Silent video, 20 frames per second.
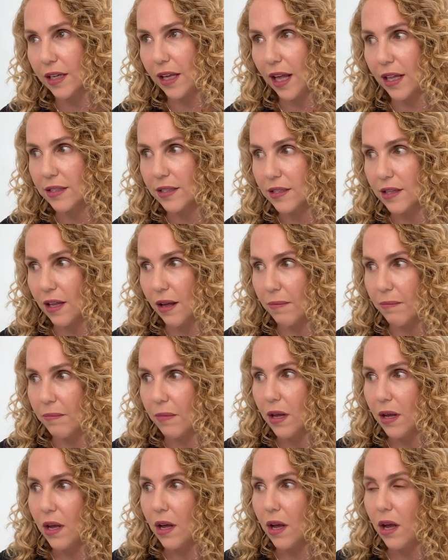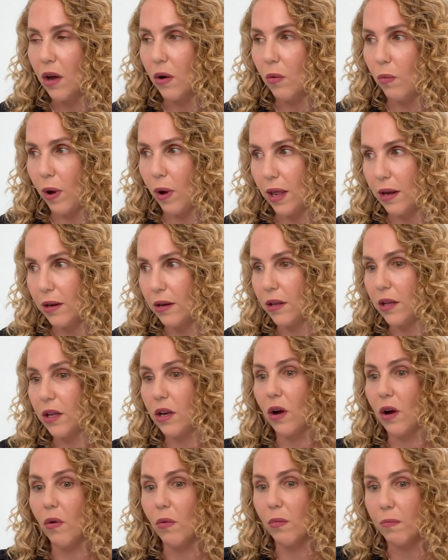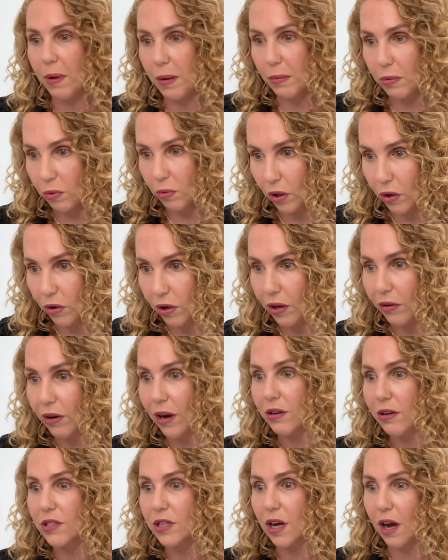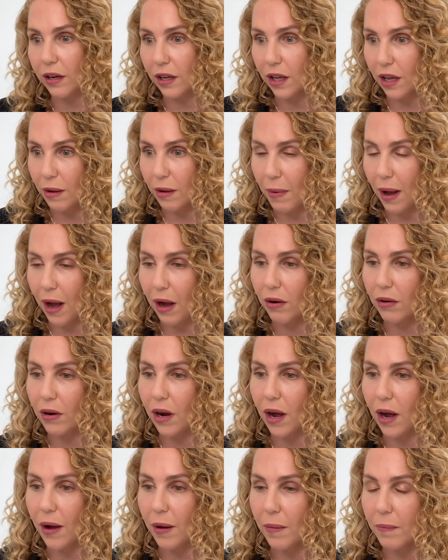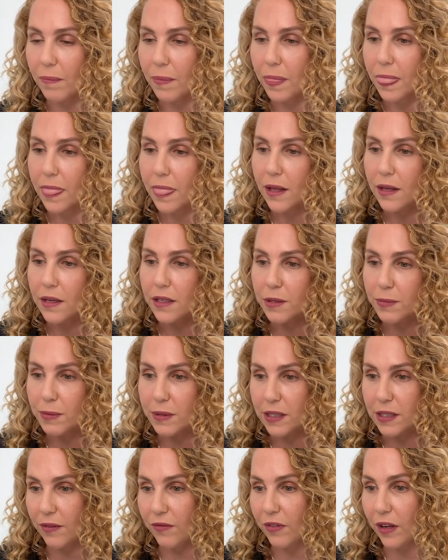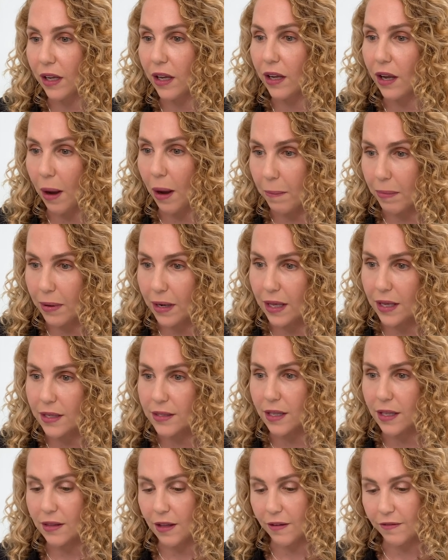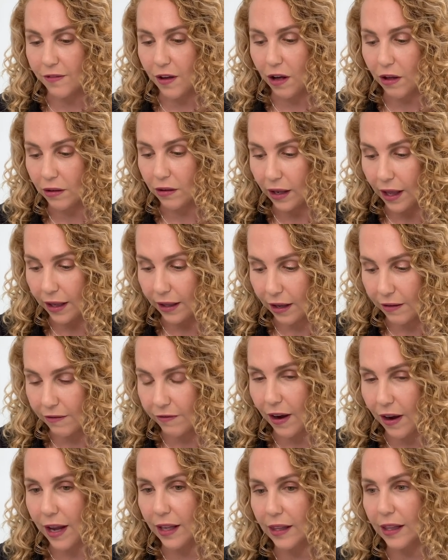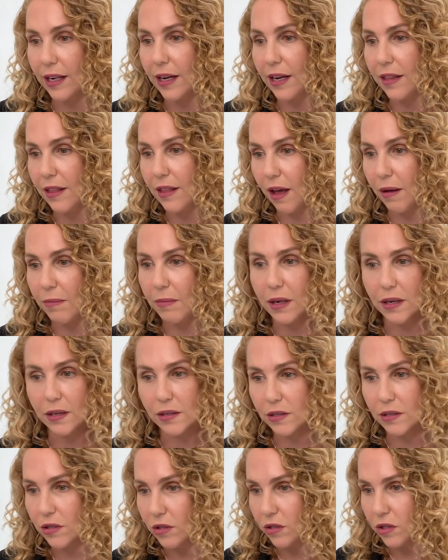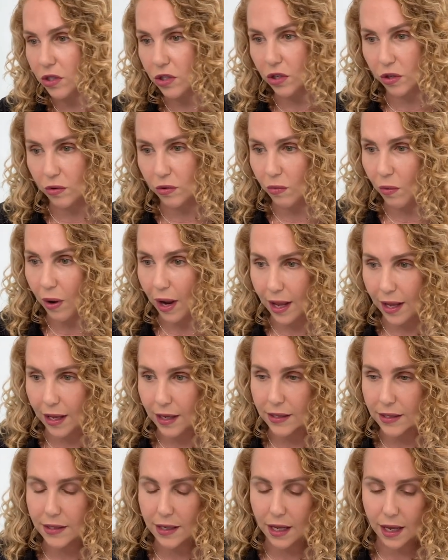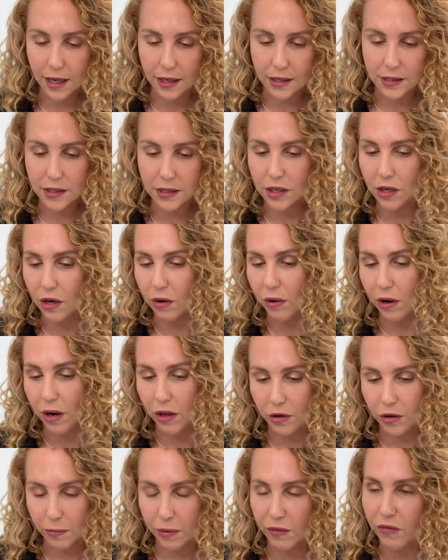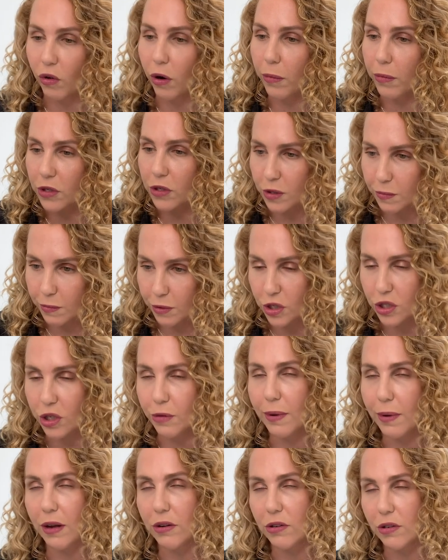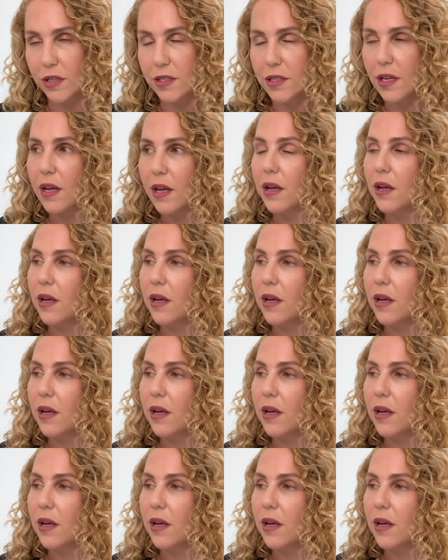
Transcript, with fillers: against them when, you know, people were going around talking about specific companies that they felt like had violated them in certain ways and, you know, other performers who pushed their boundaries,